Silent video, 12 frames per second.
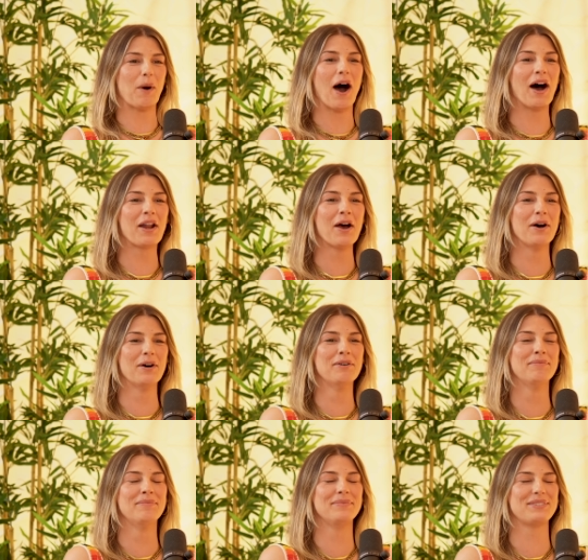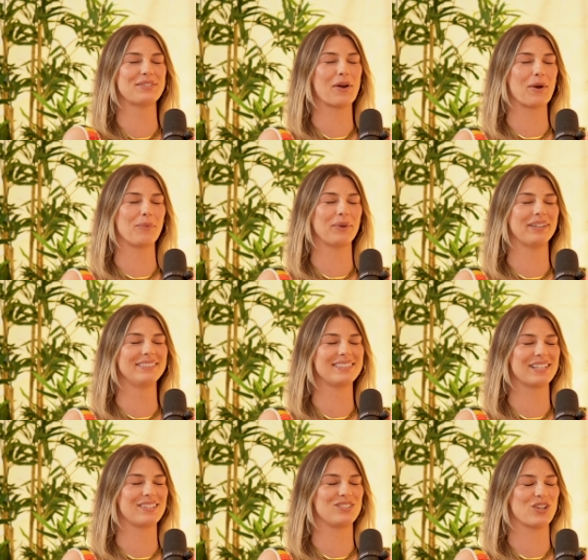bottom. so I wouldn't
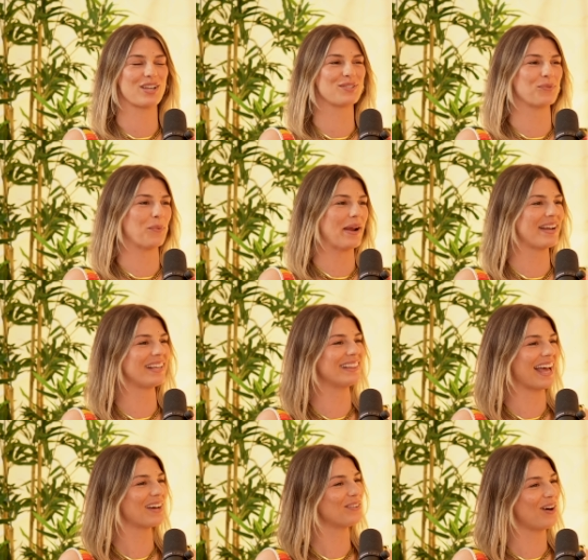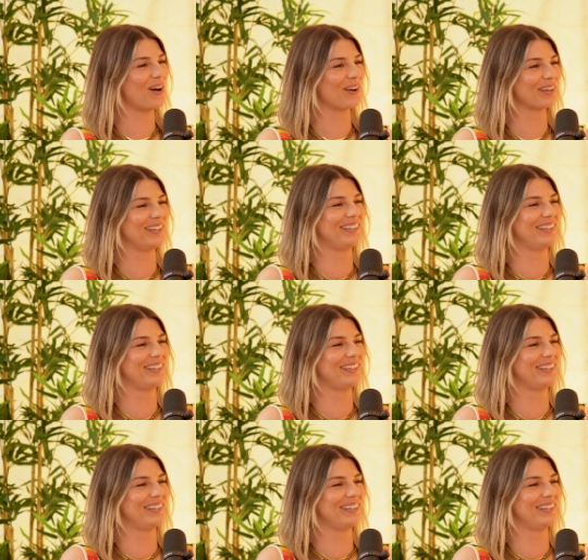suggest waiting that long. Yeah.